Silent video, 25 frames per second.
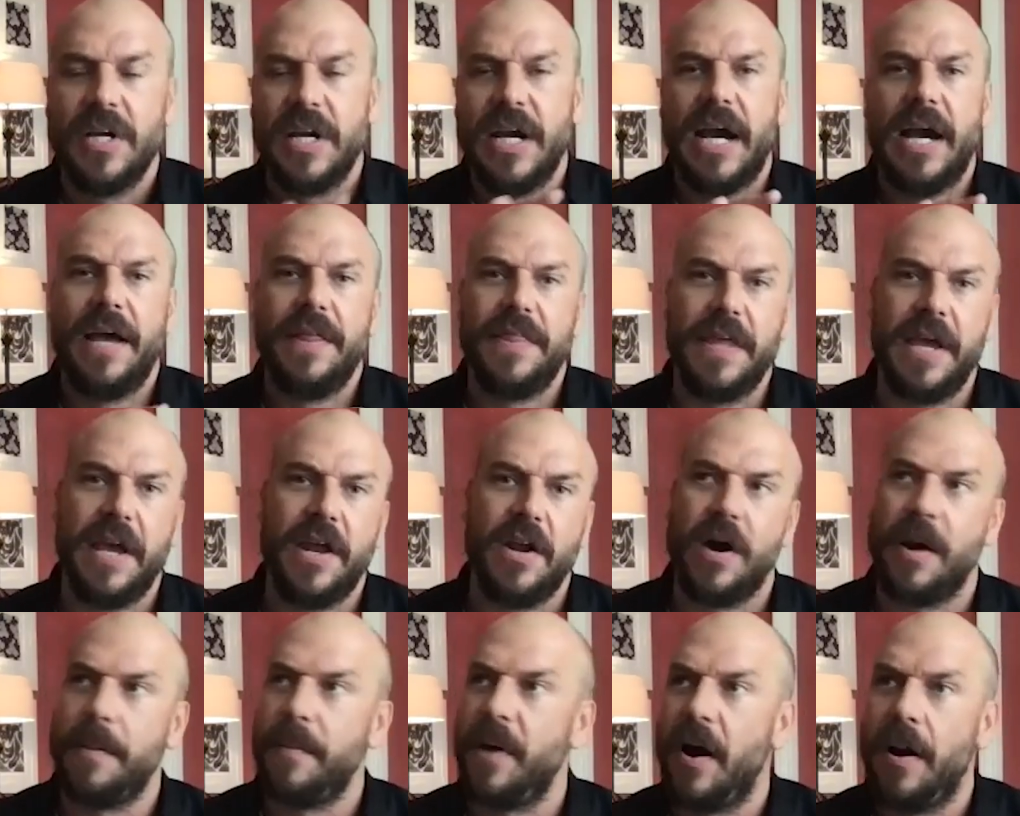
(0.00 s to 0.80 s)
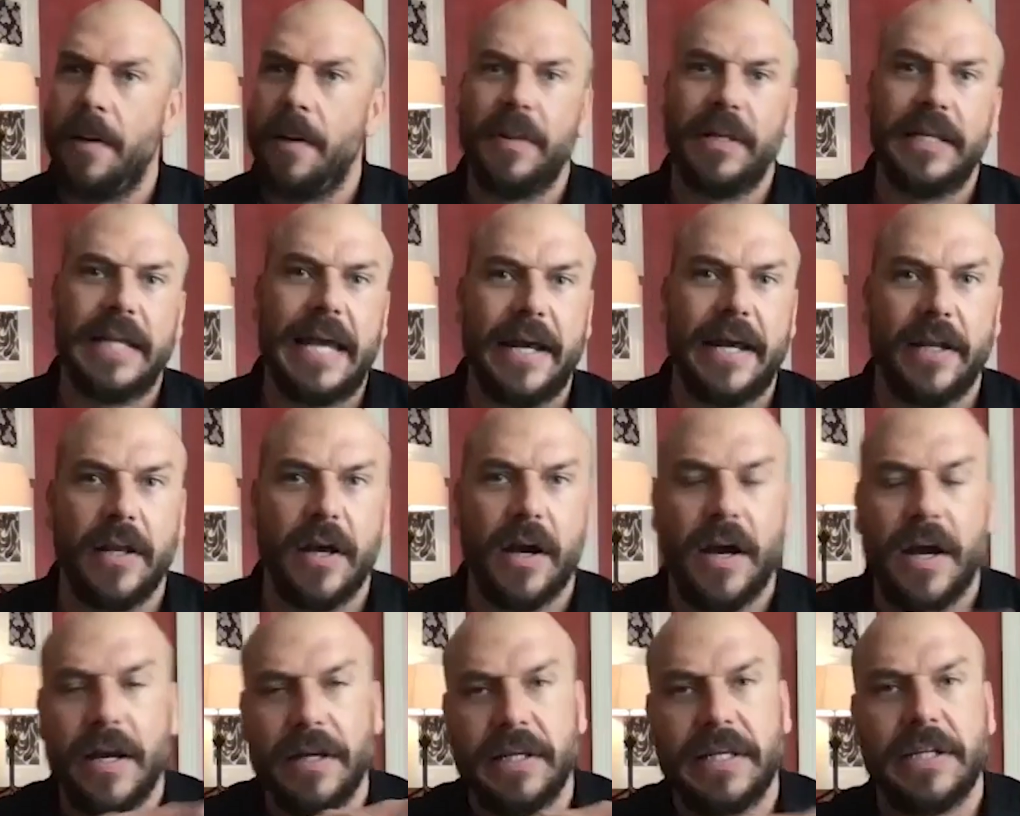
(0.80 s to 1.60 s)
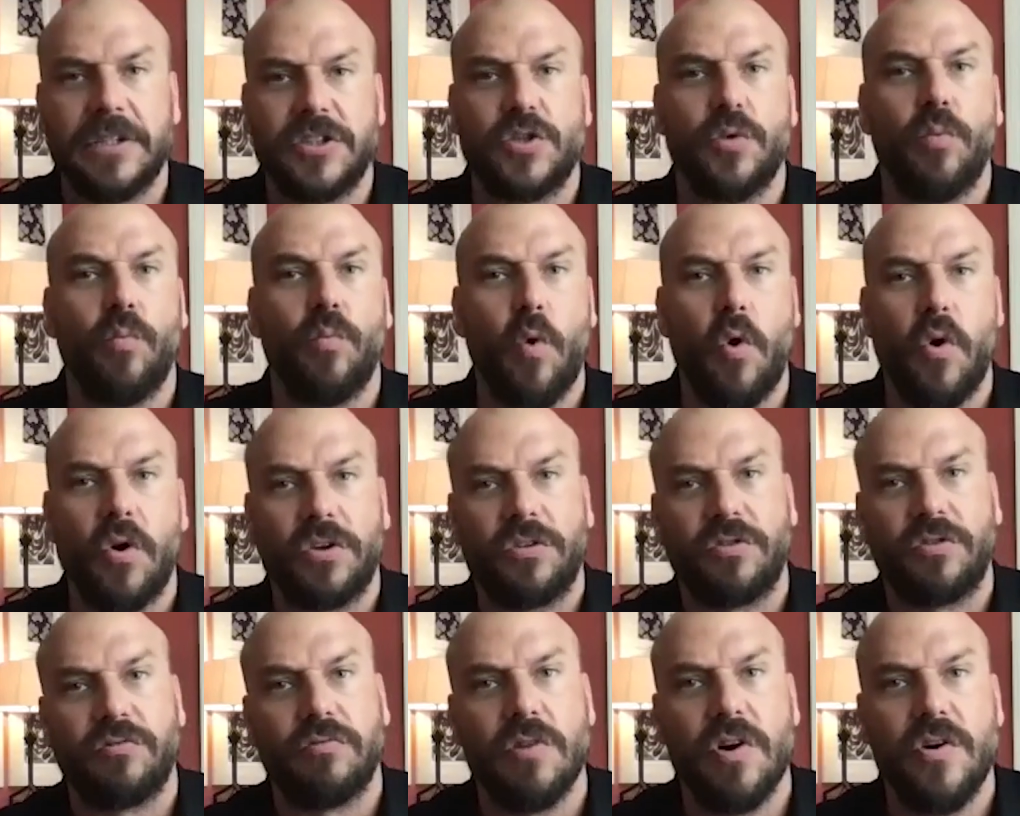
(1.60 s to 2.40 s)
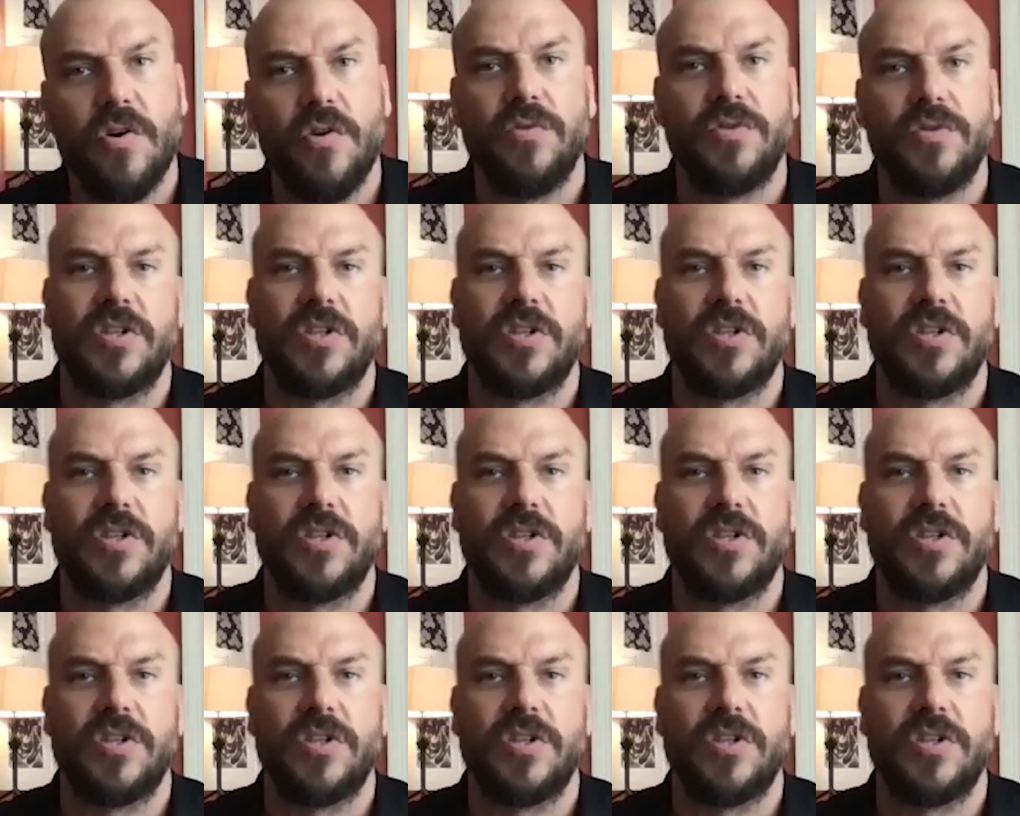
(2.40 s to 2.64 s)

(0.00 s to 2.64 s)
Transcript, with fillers: And then I get to walk through.